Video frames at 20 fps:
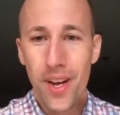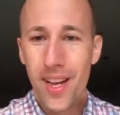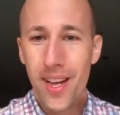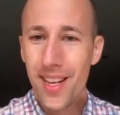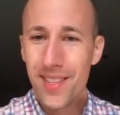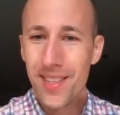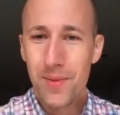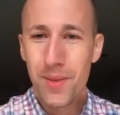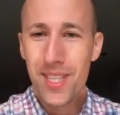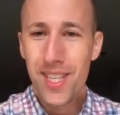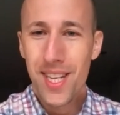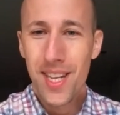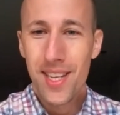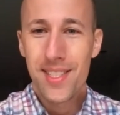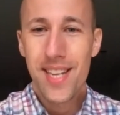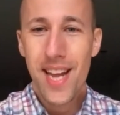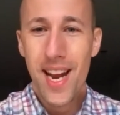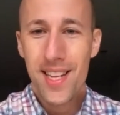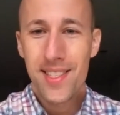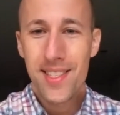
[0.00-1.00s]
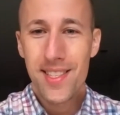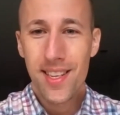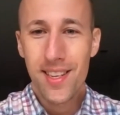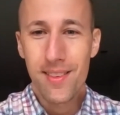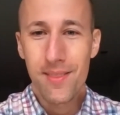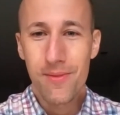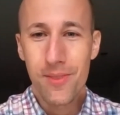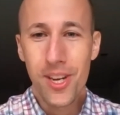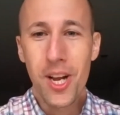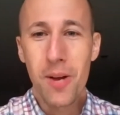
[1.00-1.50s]
Is Dennis
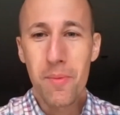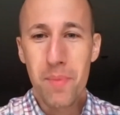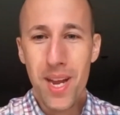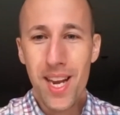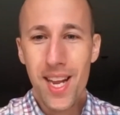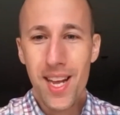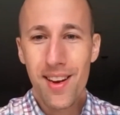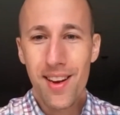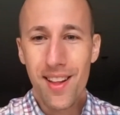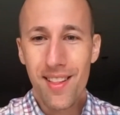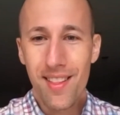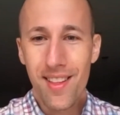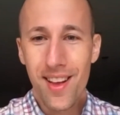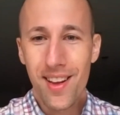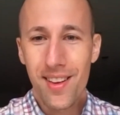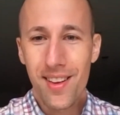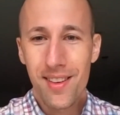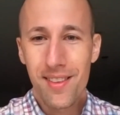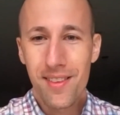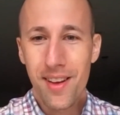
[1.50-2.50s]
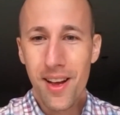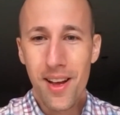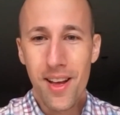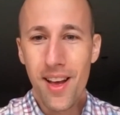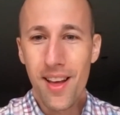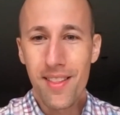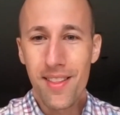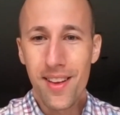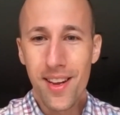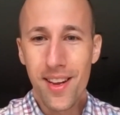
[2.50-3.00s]
a comedian? I think
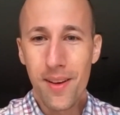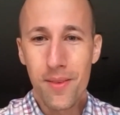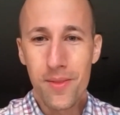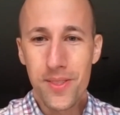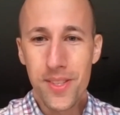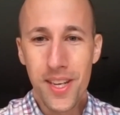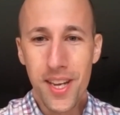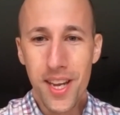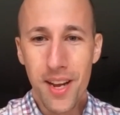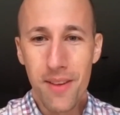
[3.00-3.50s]
I was thinking.